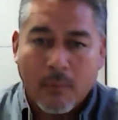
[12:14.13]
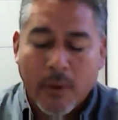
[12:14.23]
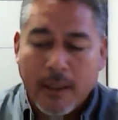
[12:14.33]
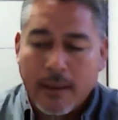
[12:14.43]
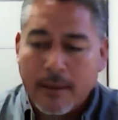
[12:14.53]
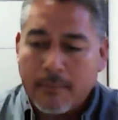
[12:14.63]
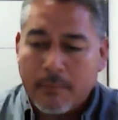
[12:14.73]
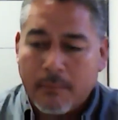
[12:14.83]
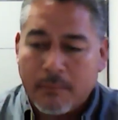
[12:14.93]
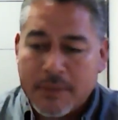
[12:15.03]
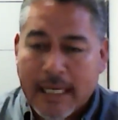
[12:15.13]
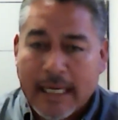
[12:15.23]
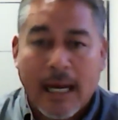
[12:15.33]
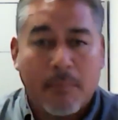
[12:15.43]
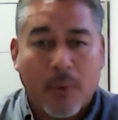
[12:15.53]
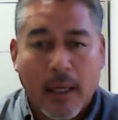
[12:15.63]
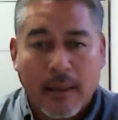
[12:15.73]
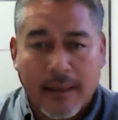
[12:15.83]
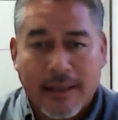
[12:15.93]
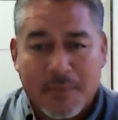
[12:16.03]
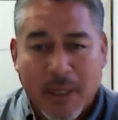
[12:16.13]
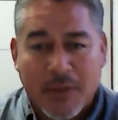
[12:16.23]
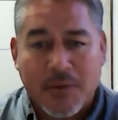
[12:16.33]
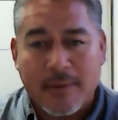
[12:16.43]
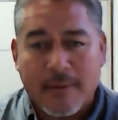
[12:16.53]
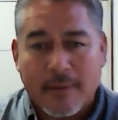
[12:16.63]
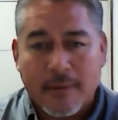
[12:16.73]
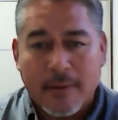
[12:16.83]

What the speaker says: We take high pride in the inspections.